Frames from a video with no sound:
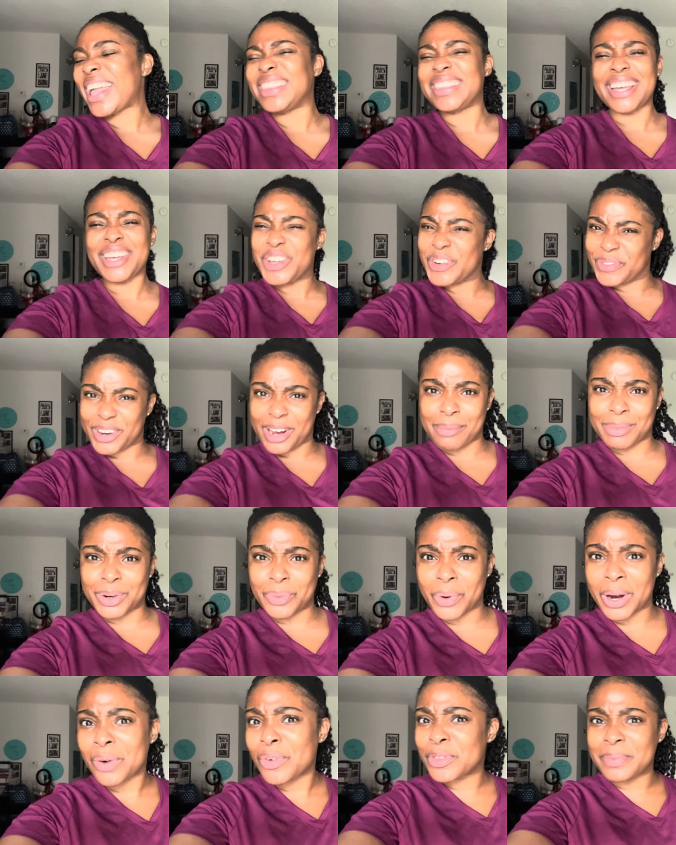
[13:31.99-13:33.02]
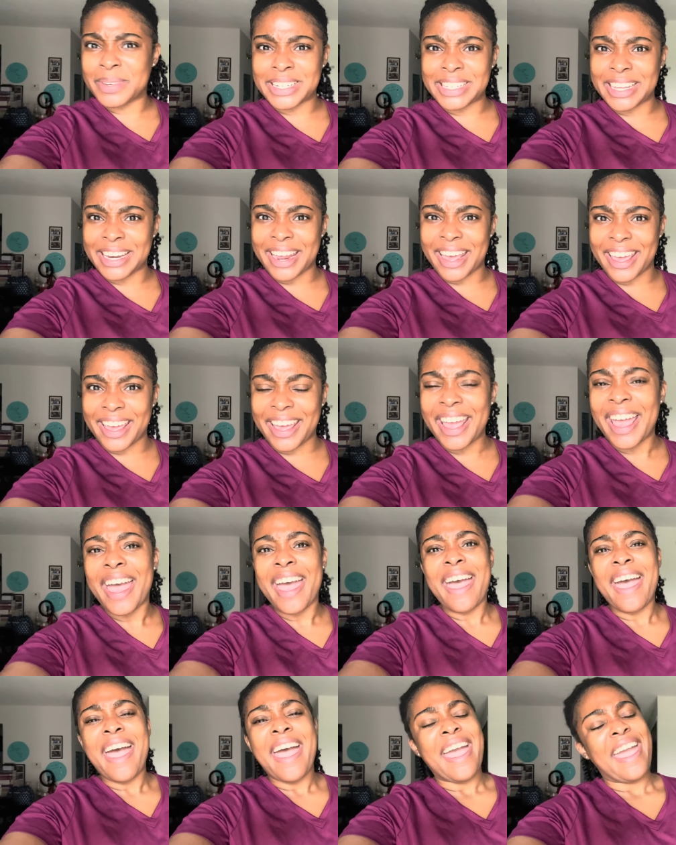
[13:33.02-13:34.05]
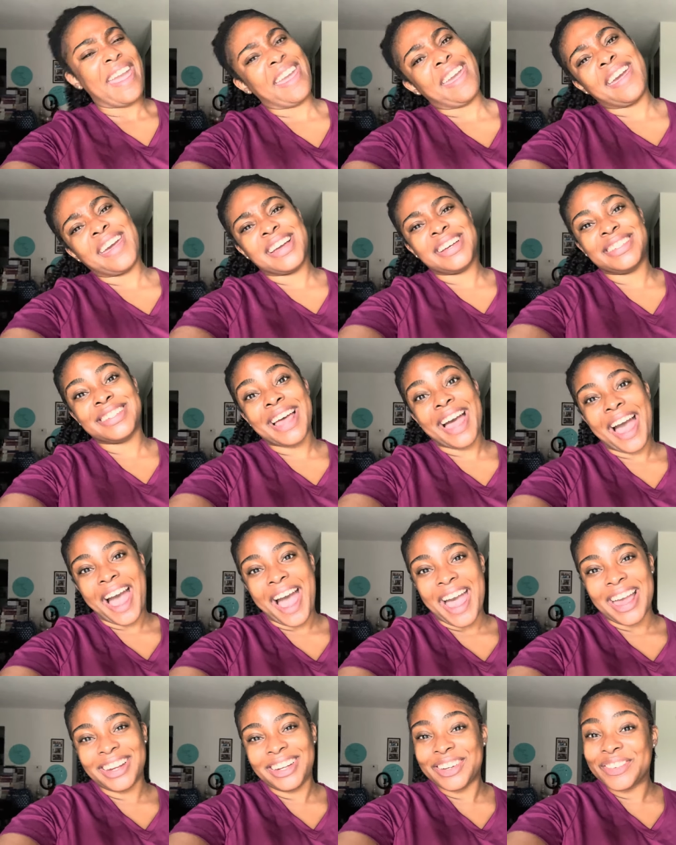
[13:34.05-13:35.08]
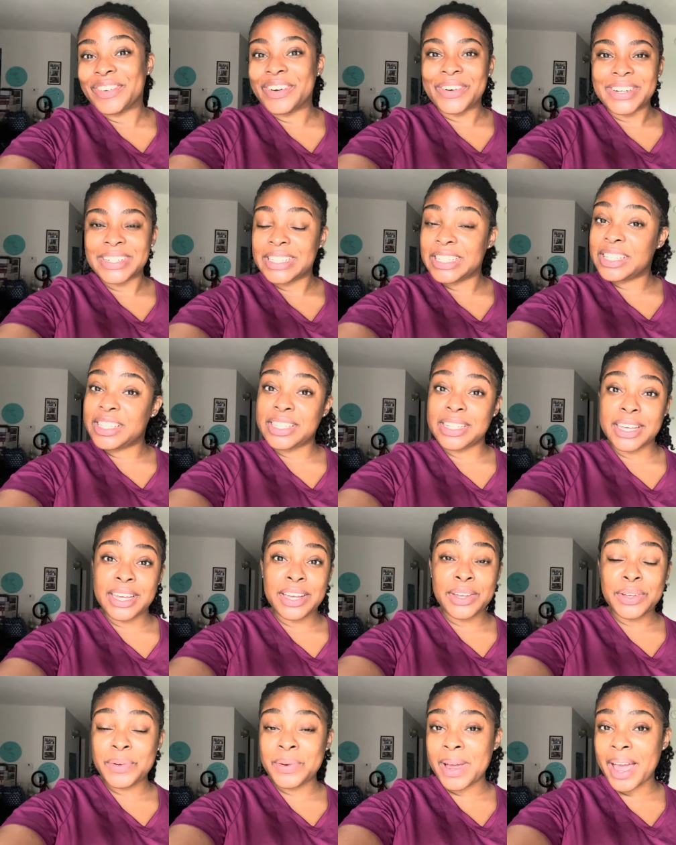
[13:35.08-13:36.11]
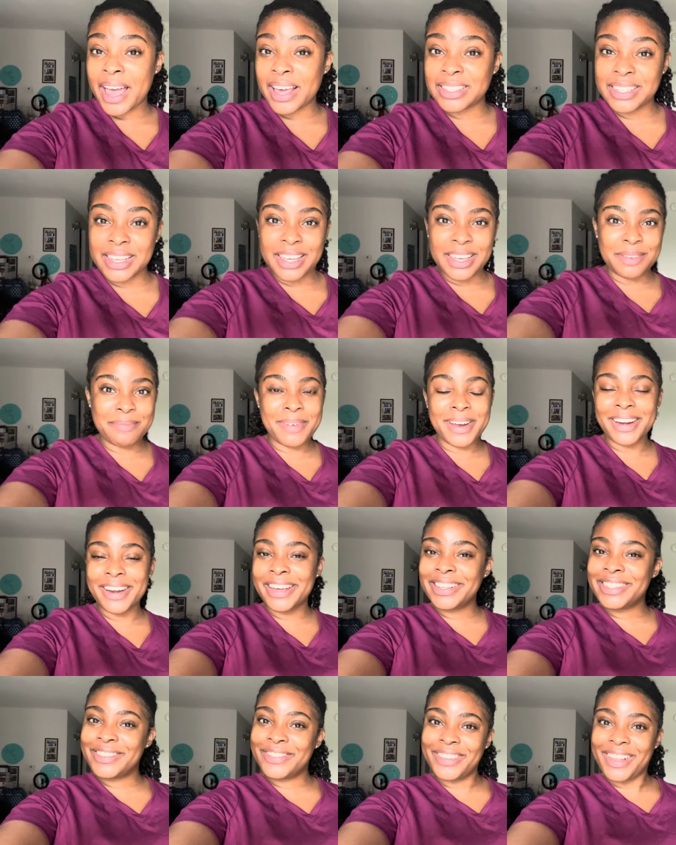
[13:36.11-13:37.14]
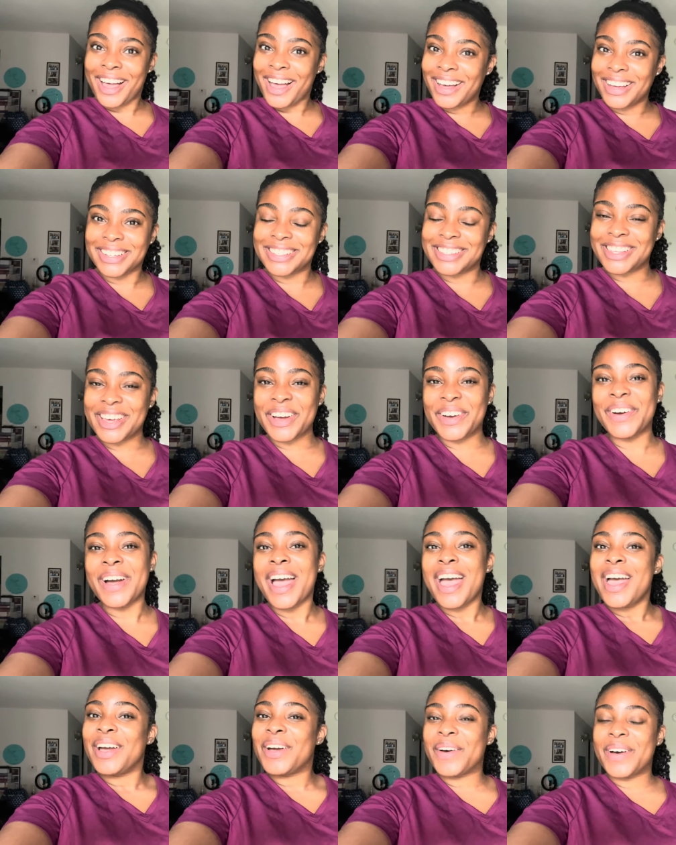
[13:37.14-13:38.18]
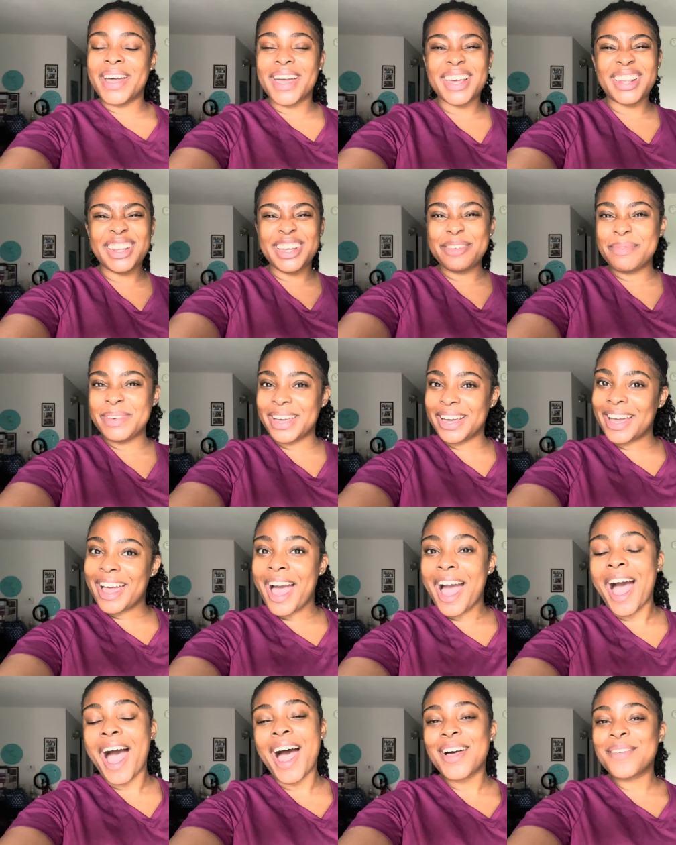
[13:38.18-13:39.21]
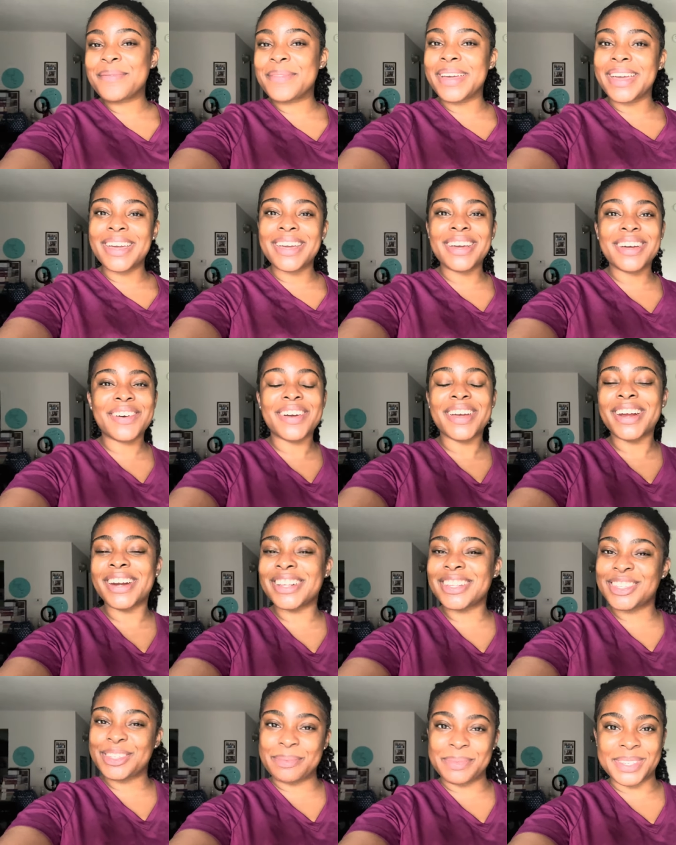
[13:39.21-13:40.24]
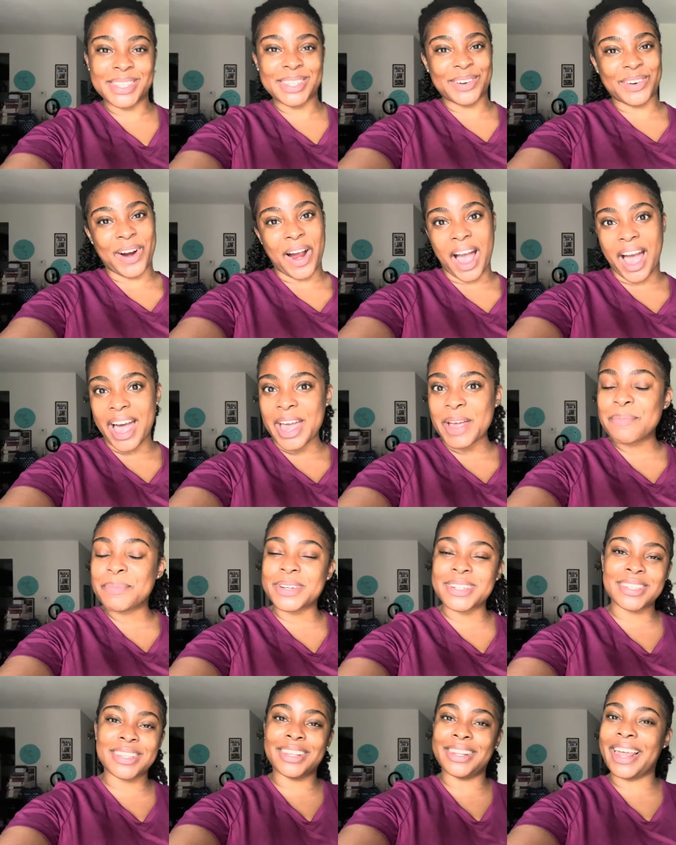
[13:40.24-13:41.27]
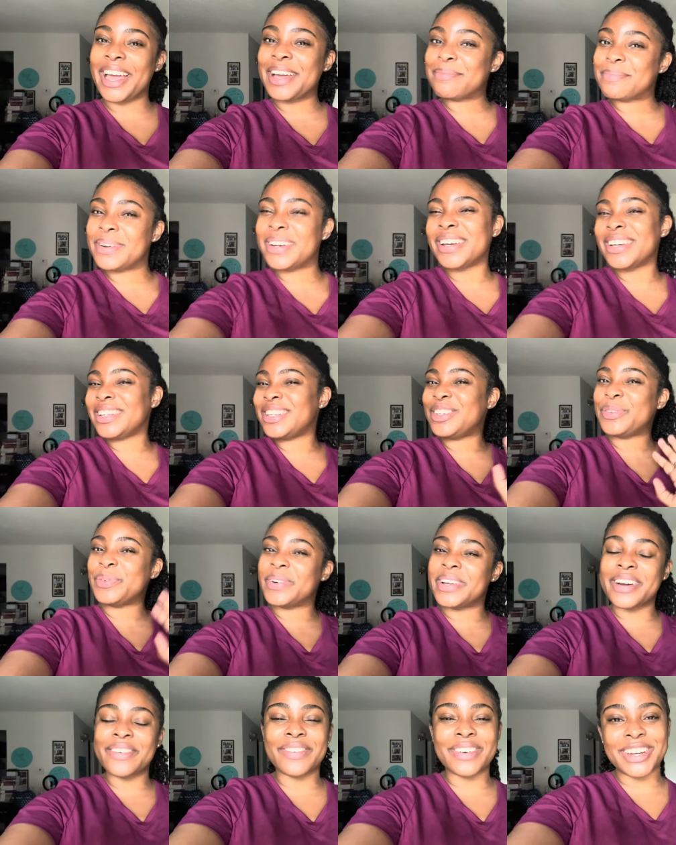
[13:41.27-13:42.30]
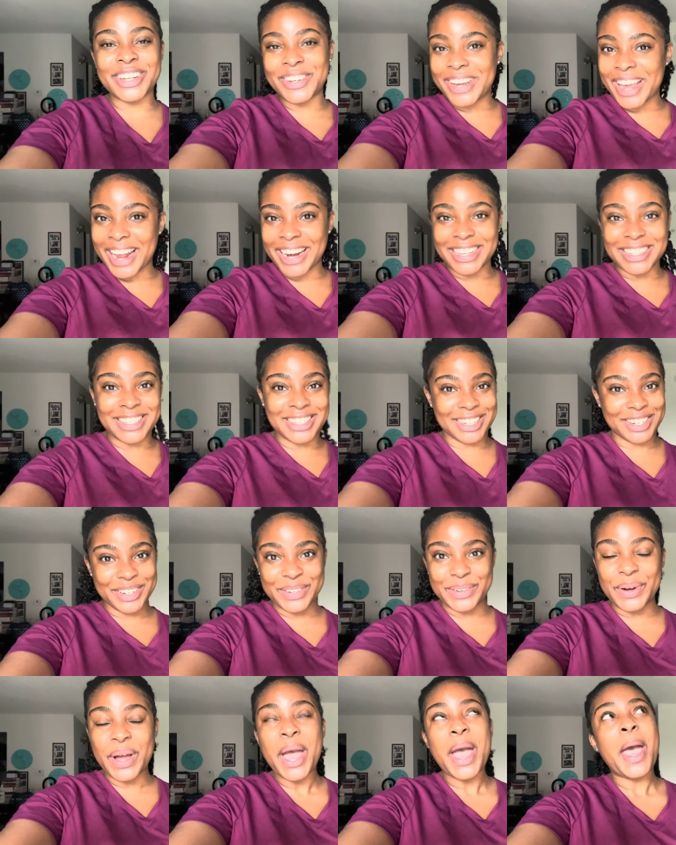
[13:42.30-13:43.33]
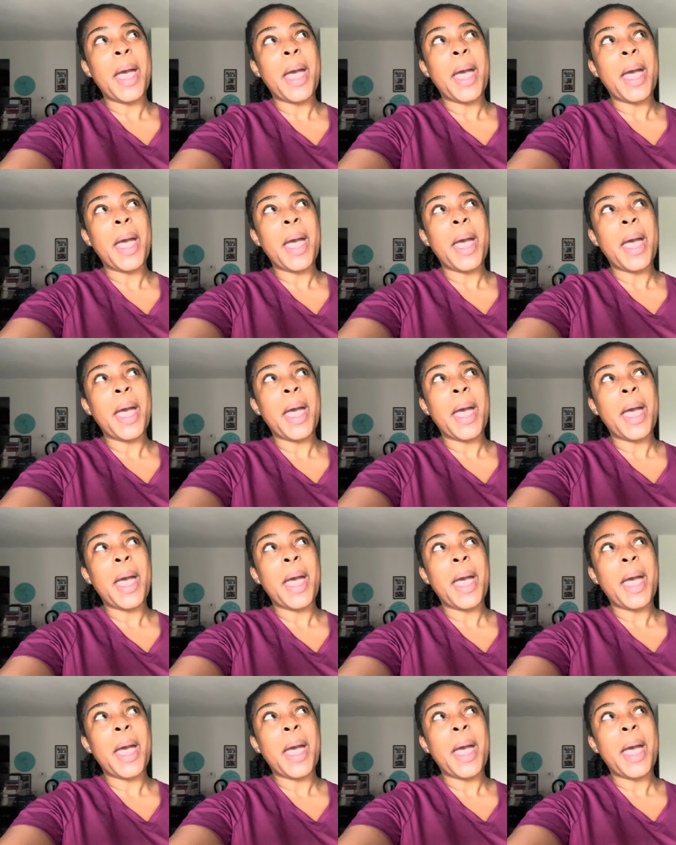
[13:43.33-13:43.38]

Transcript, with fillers: Thank you for coming to work with me today. And I look forward to seeing you guys in my next vlog. So go ahead, leave me a comment. Go ahead and subscribe, push the like button, do whatever you gotta do.